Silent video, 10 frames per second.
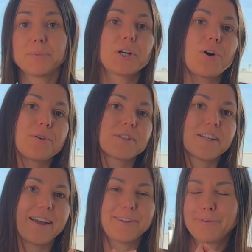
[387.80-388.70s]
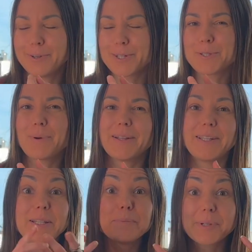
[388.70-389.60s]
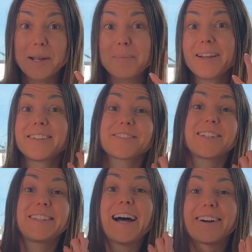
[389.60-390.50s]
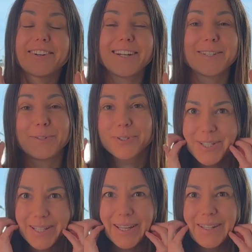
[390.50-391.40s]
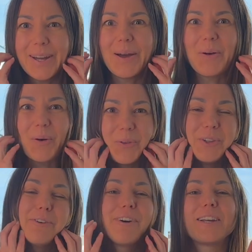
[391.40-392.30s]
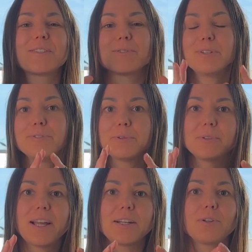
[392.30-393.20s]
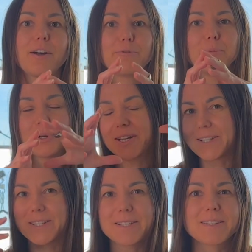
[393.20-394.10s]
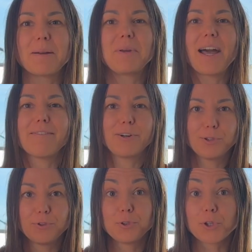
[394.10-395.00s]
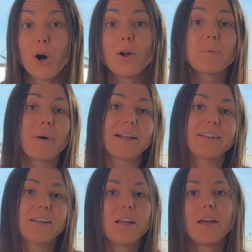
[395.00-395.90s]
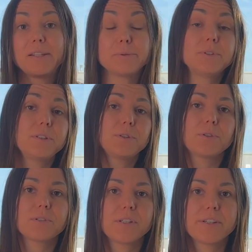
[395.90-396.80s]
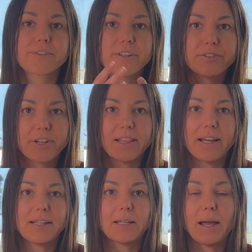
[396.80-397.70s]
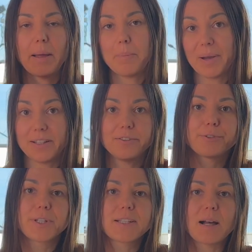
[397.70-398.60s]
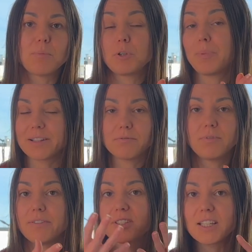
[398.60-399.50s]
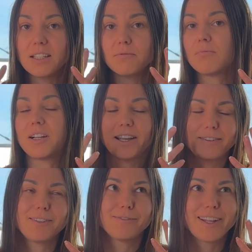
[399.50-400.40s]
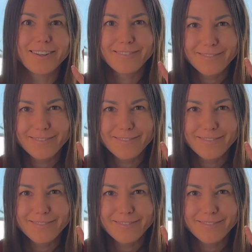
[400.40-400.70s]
the cons, and the first one, it primarily targets your skin on the face. So if you would like to have more systemic effect on your whole body, you would need to consider the red light panel, for example. But if the